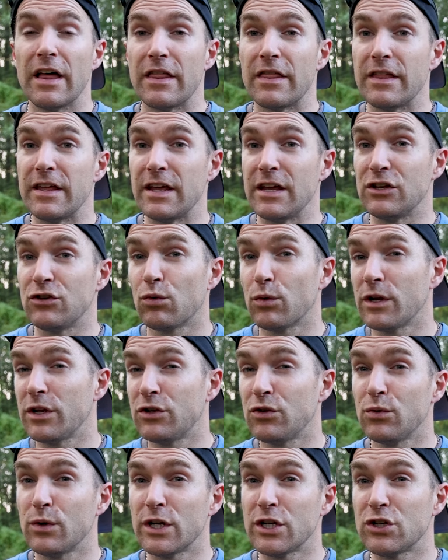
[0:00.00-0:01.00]
The
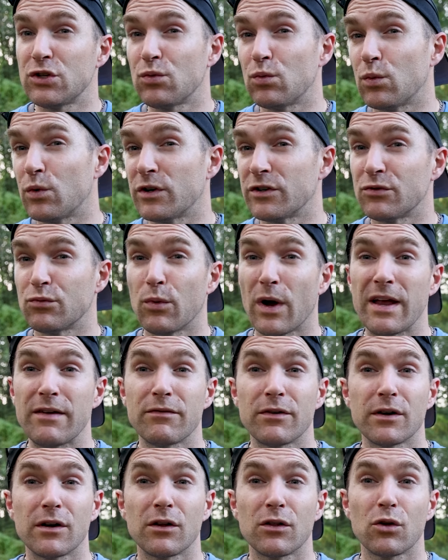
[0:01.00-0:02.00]
22 inch was
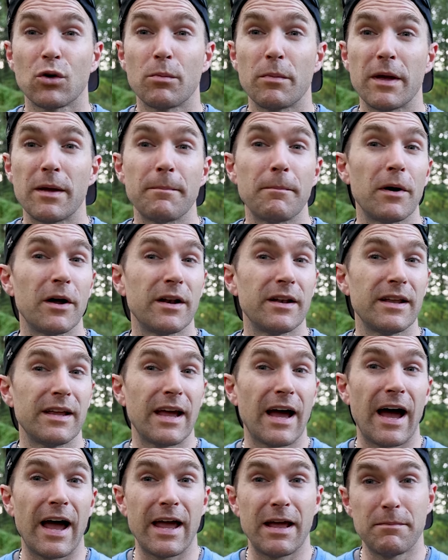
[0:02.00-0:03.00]
wavering a little bit, but
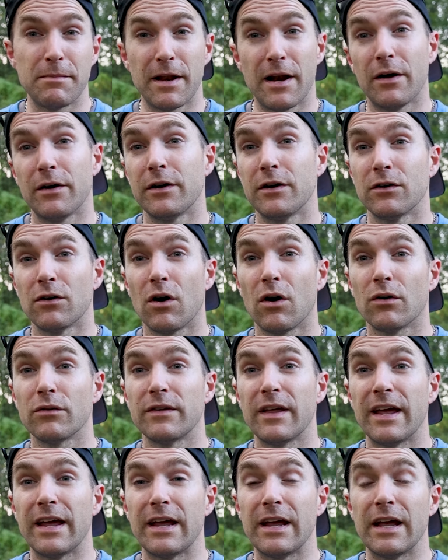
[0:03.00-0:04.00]
I had been out here all
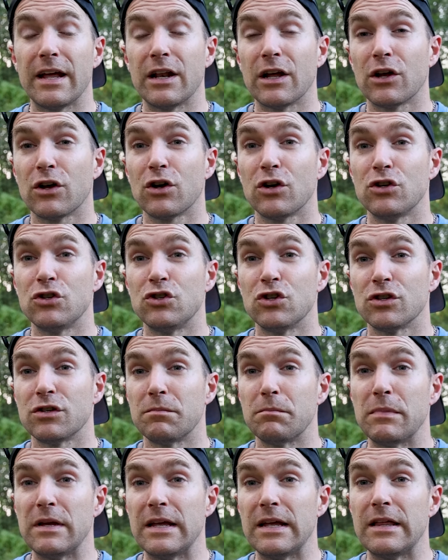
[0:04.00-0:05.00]
day and it could
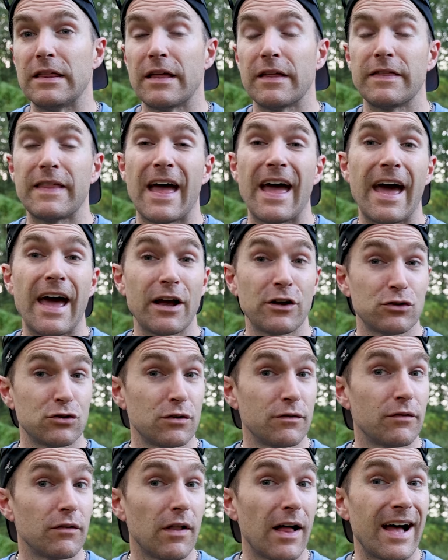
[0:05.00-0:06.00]
just be that that
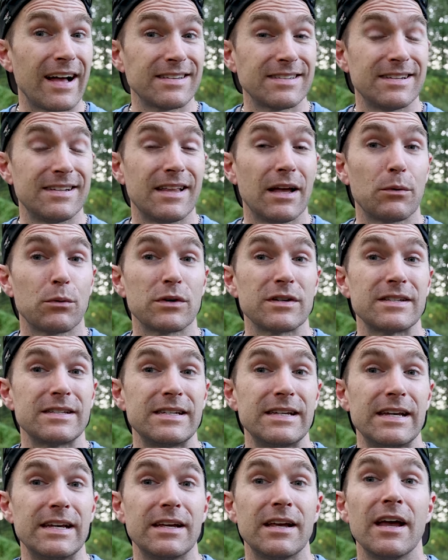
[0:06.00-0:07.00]
extra velocity that we're
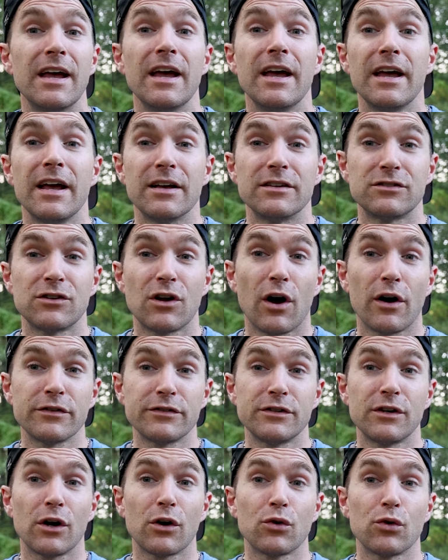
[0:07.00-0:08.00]
seeing is
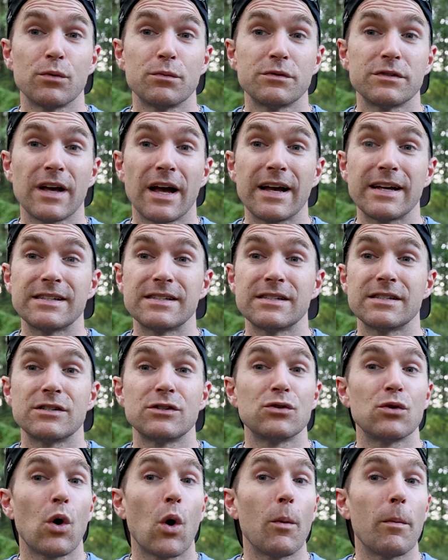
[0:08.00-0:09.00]
causing our group sizes
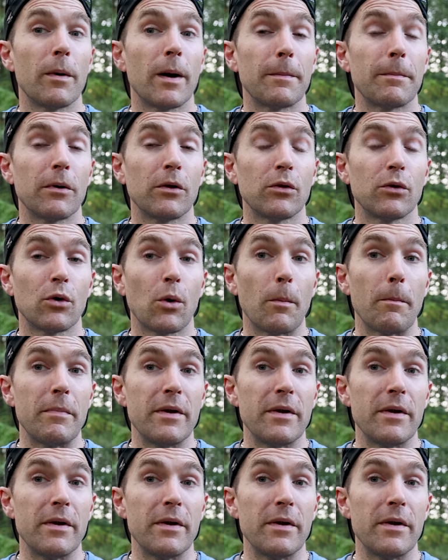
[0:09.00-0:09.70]
to open up a little